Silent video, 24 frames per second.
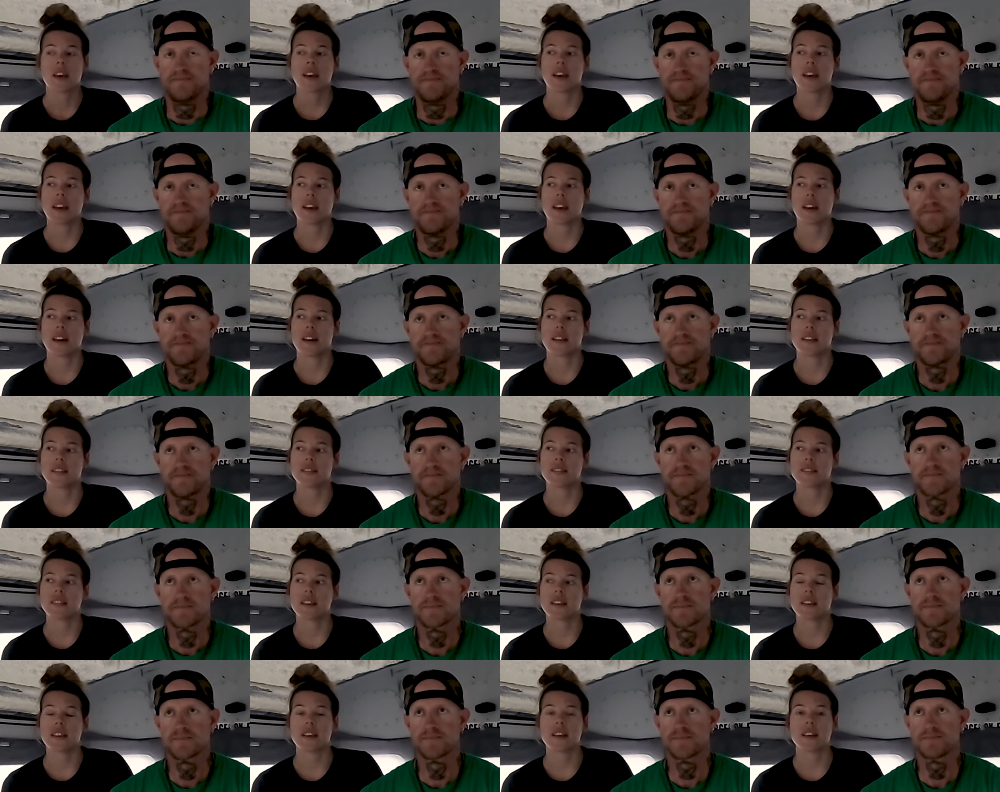Speaker 1: And
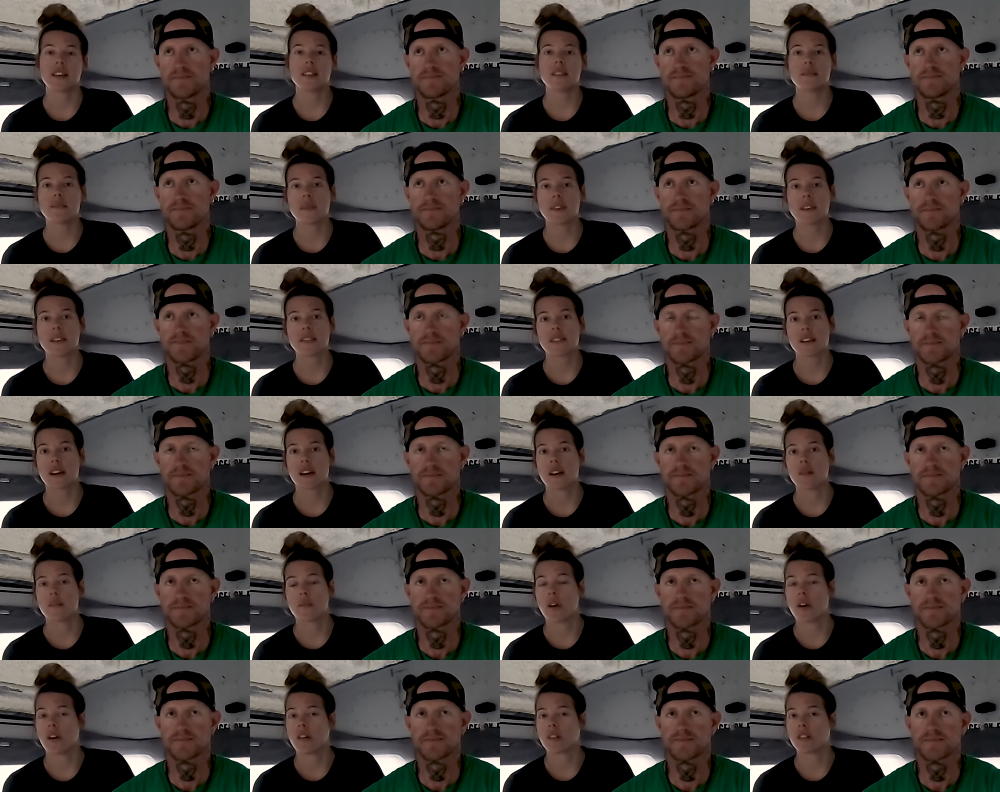in the
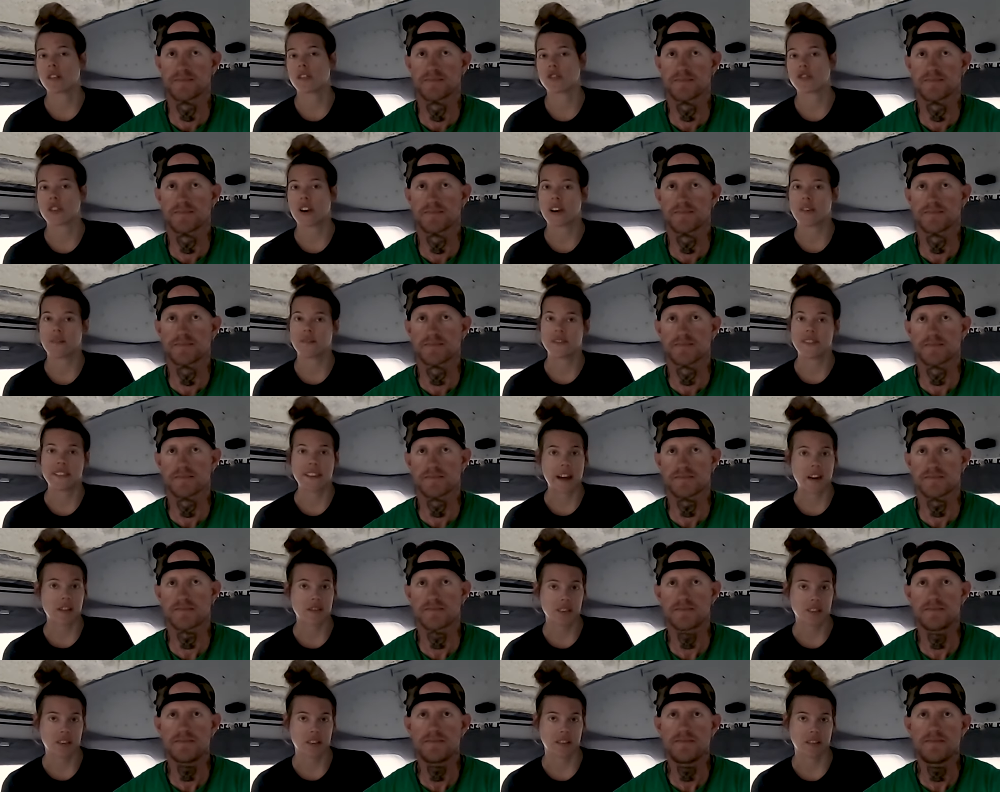meantime, on our drive
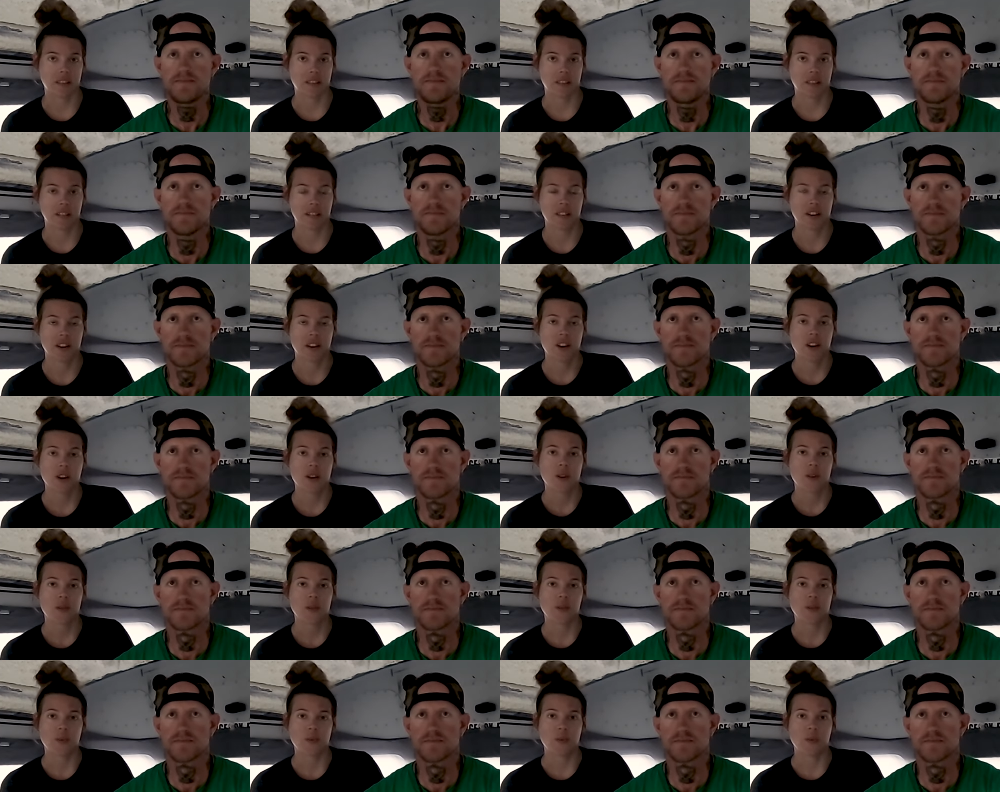down here,
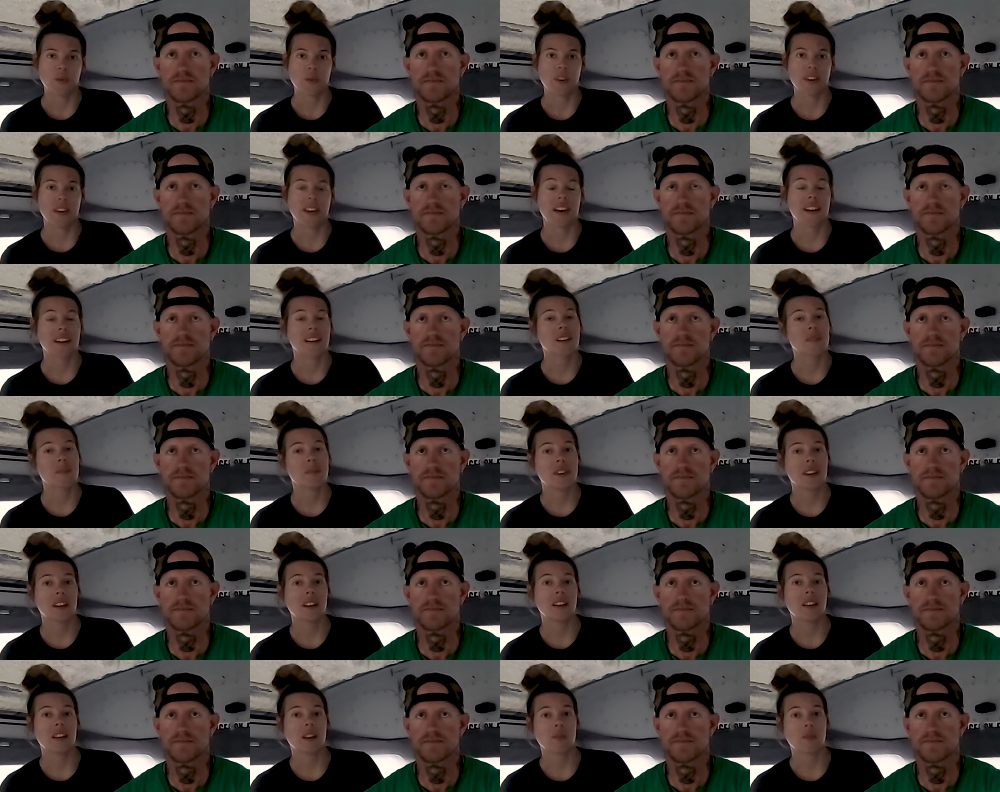we ended up
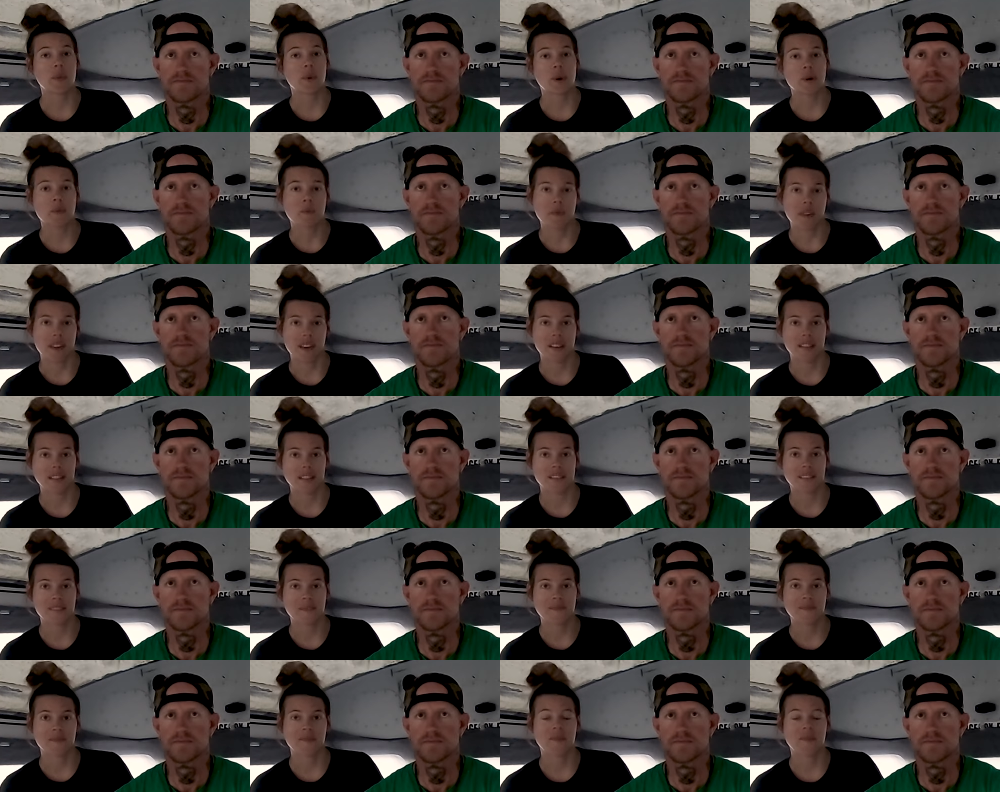getting a permit